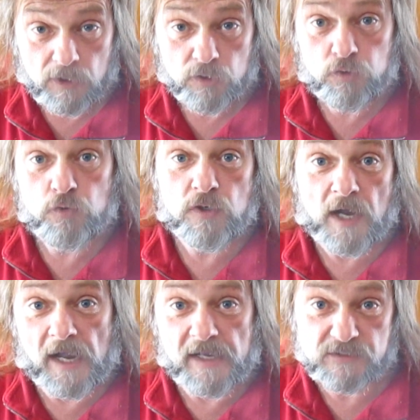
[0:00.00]
You
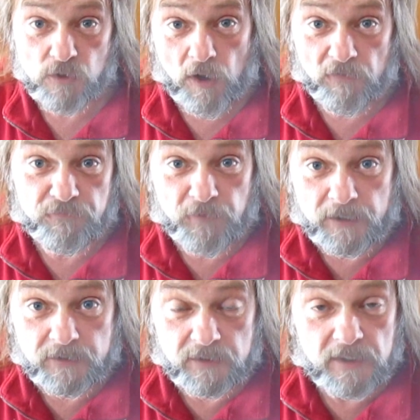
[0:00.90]
guys all
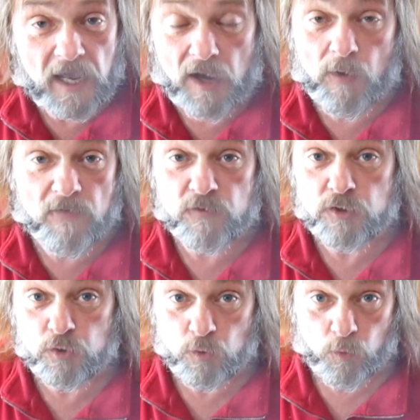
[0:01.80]
fund it however
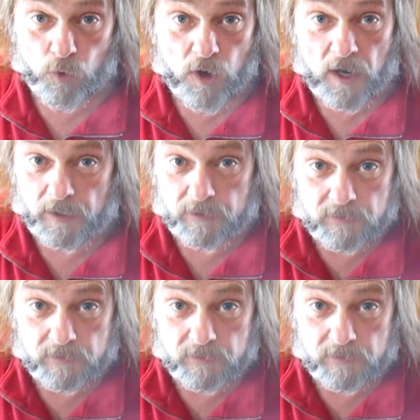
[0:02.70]
you want.